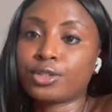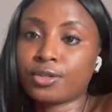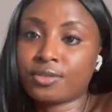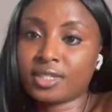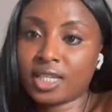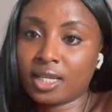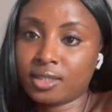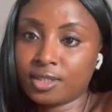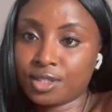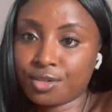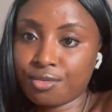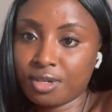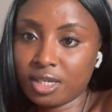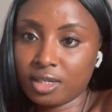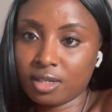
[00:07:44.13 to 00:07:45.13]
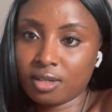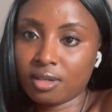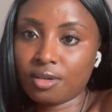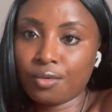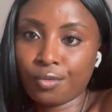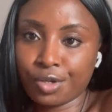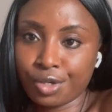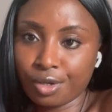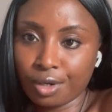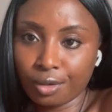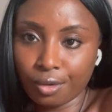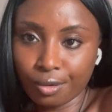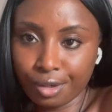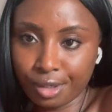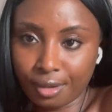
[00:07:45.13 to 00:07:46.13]
of sunscreen when you're
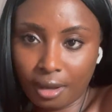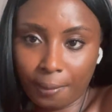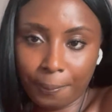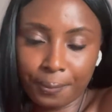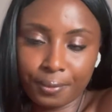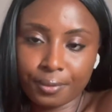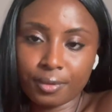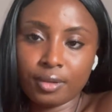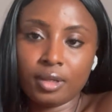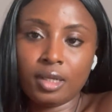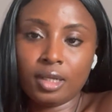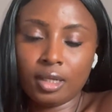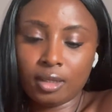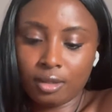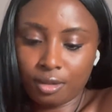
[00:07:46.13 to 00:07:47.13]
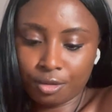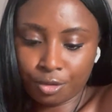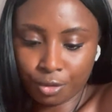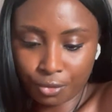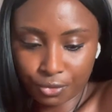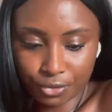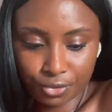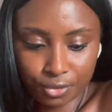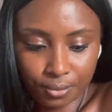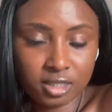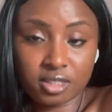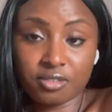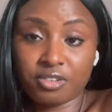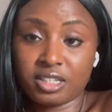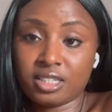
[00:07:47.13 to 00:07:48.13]
going up north. The
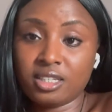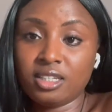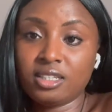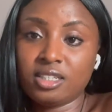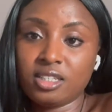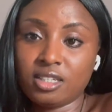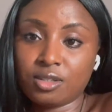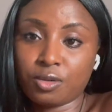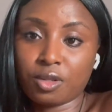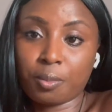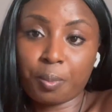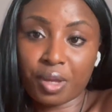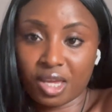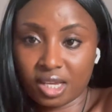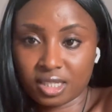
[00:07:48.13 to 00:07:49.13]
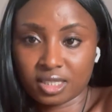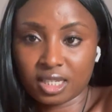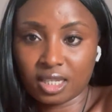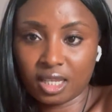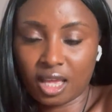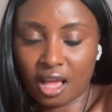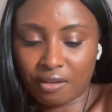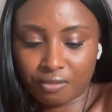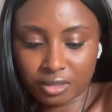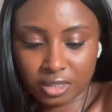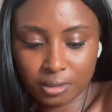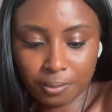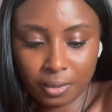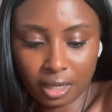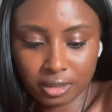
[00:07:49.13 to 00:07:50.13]
facilities or the perks that they have at
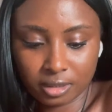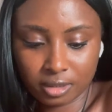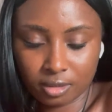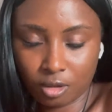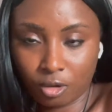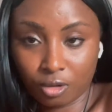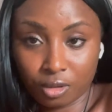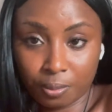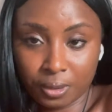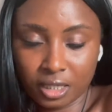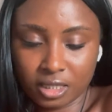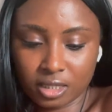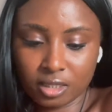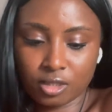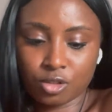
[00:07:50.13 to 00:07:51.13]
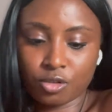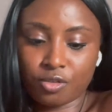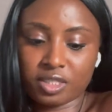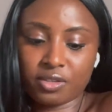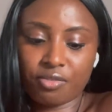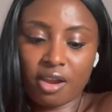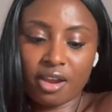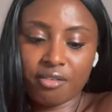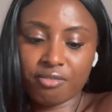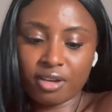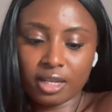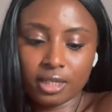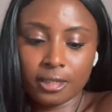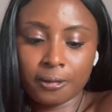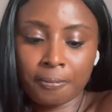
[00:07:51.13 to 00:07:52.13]
all the places. So for Safari
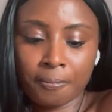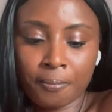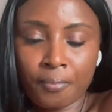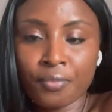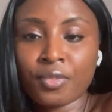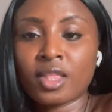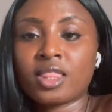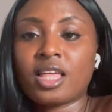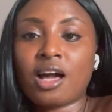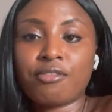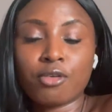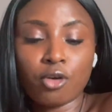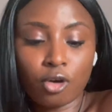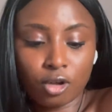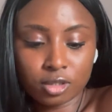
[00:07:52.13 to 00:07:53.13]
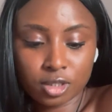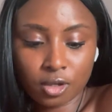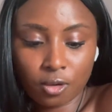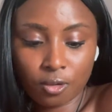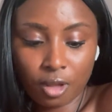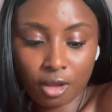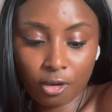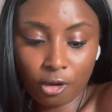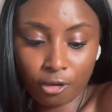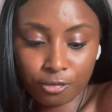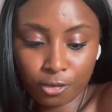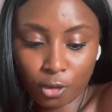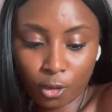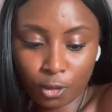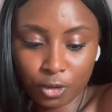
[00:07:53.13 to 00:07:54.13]
Valley, they have got a
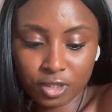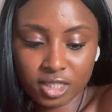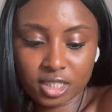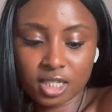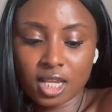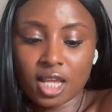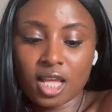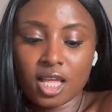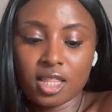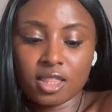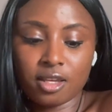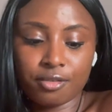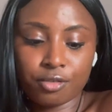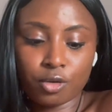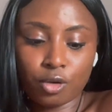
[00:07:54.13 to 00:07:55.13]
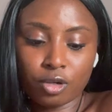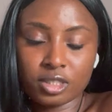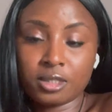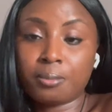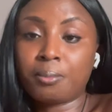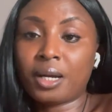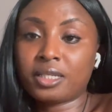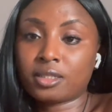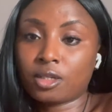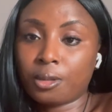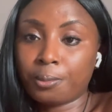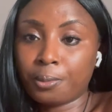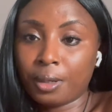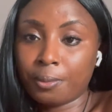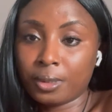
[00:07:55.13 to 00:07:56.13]
golf course, they have got
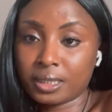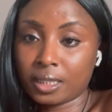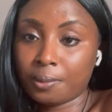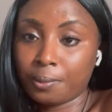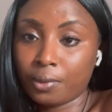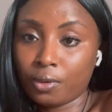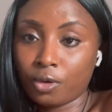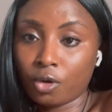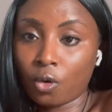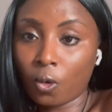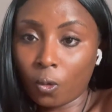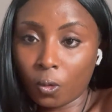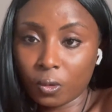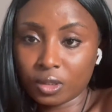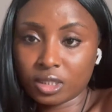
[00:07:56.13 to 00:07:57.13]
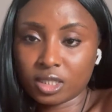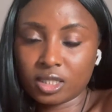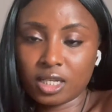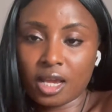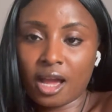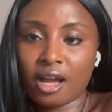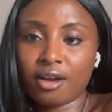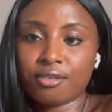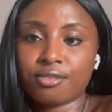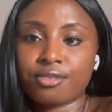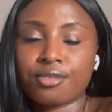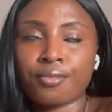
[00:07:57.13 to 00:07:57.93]
a basketball court, they have